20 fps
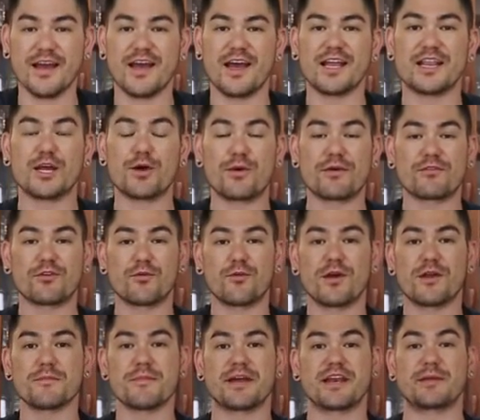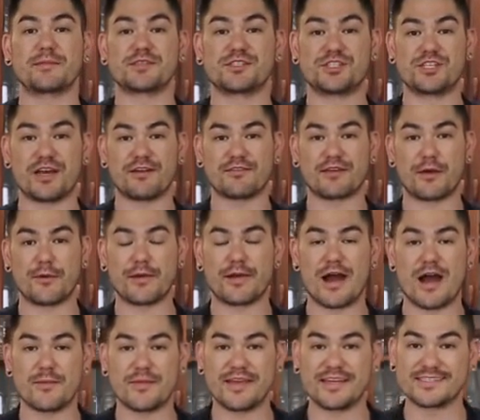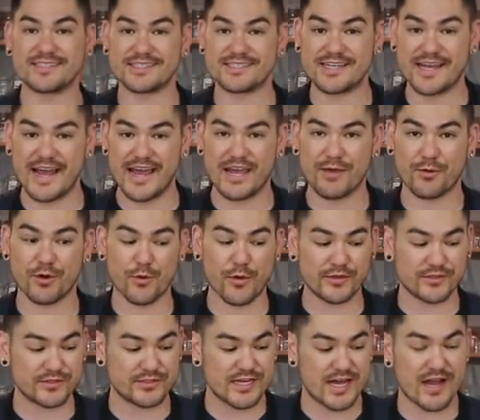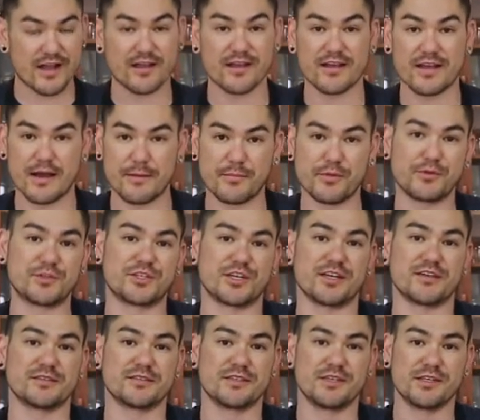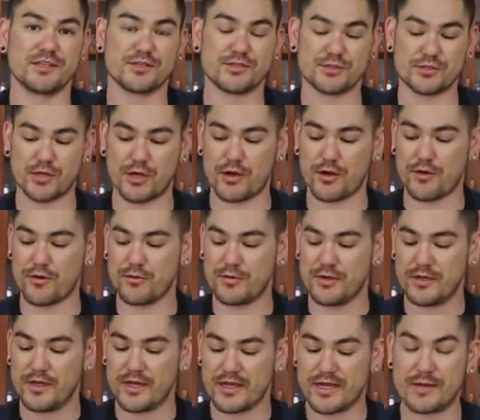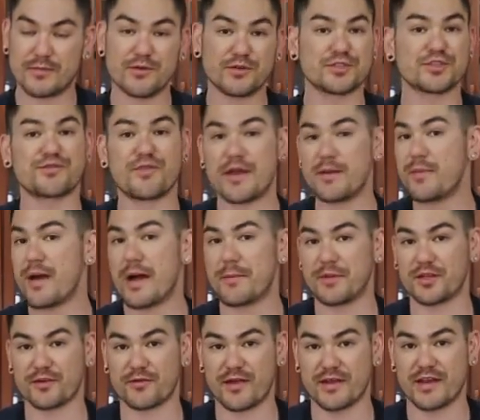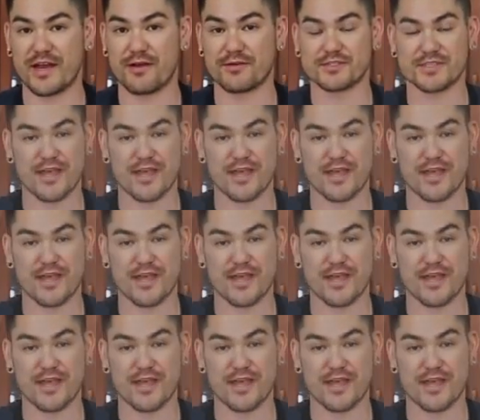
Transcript: Hello everyone, my name is Jeff Kawakami, and today we're going to talk kombucha. So, kombucha is very popular right now.